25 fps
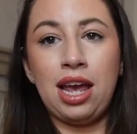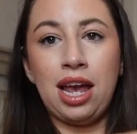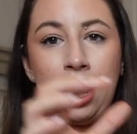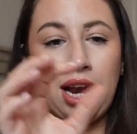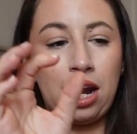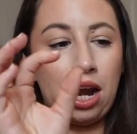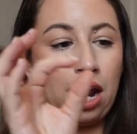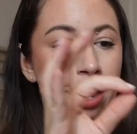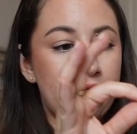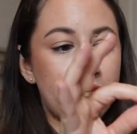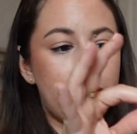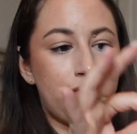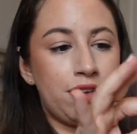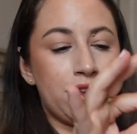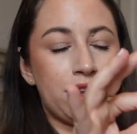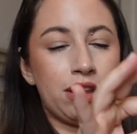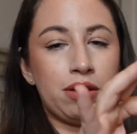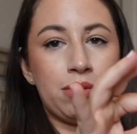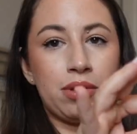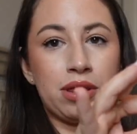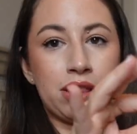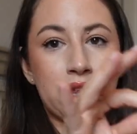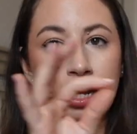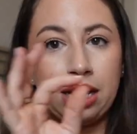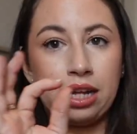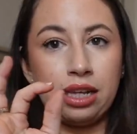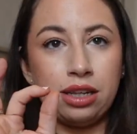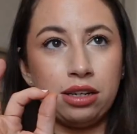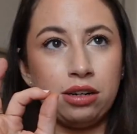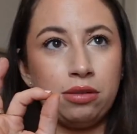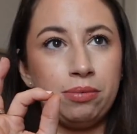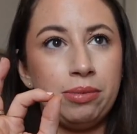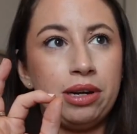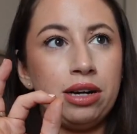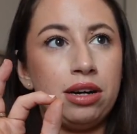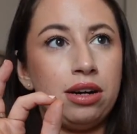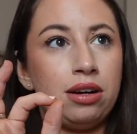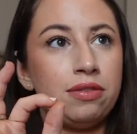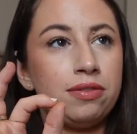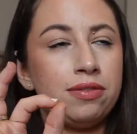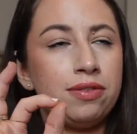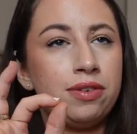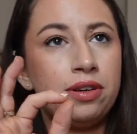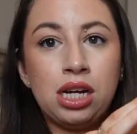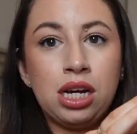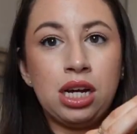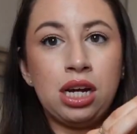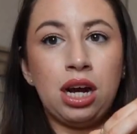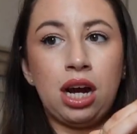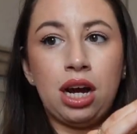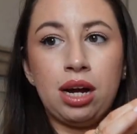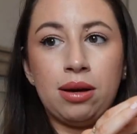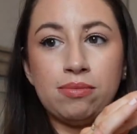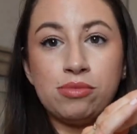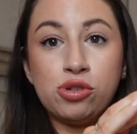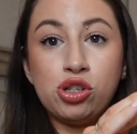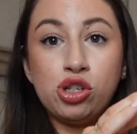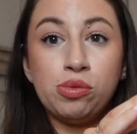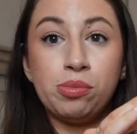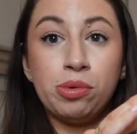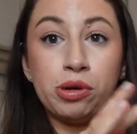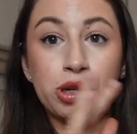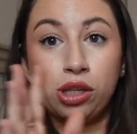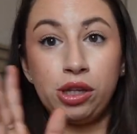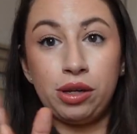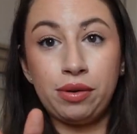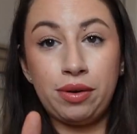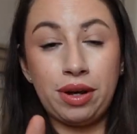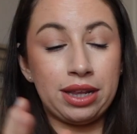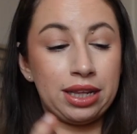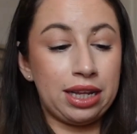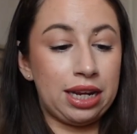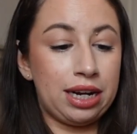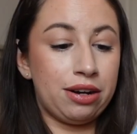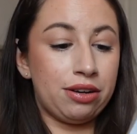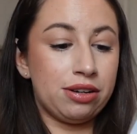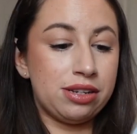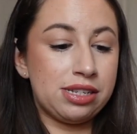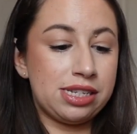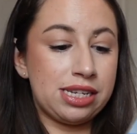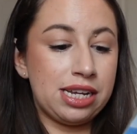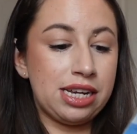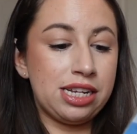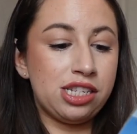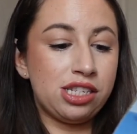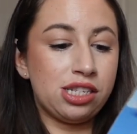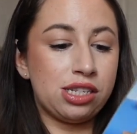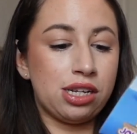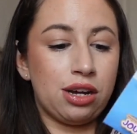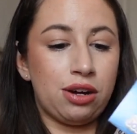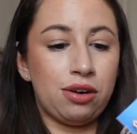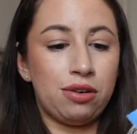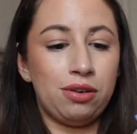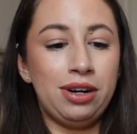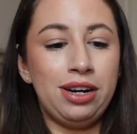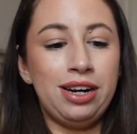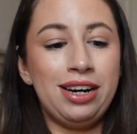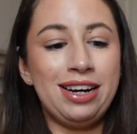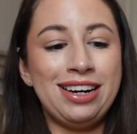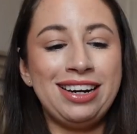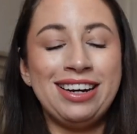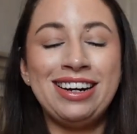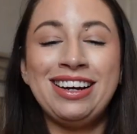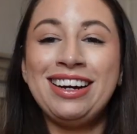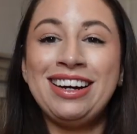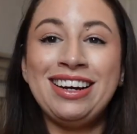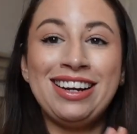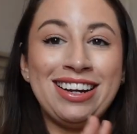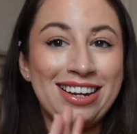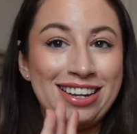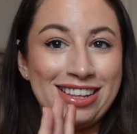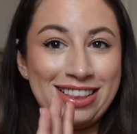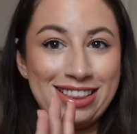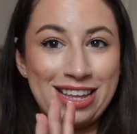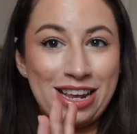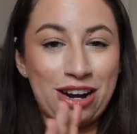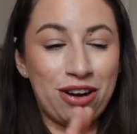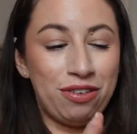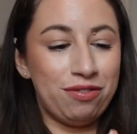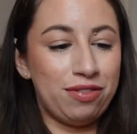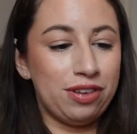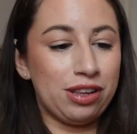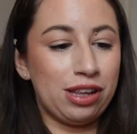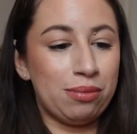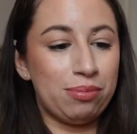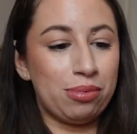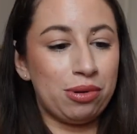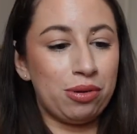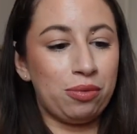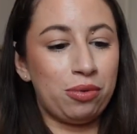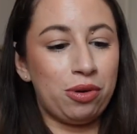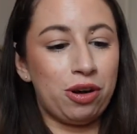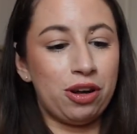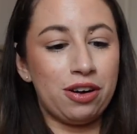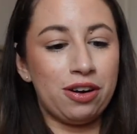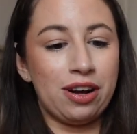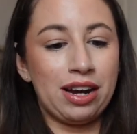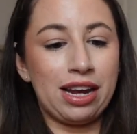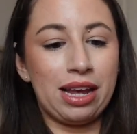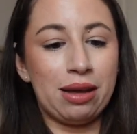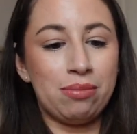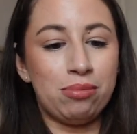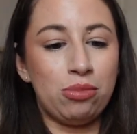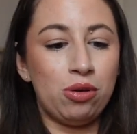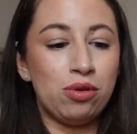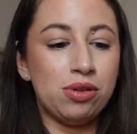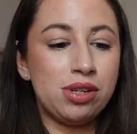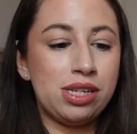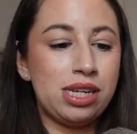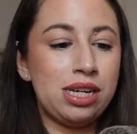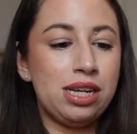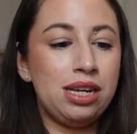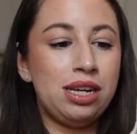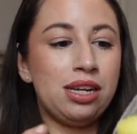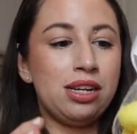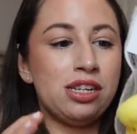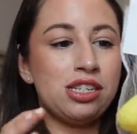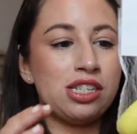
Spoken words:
and I fill it with like a little bit of super glue and let it sit so they don't fill up with water and get moldy.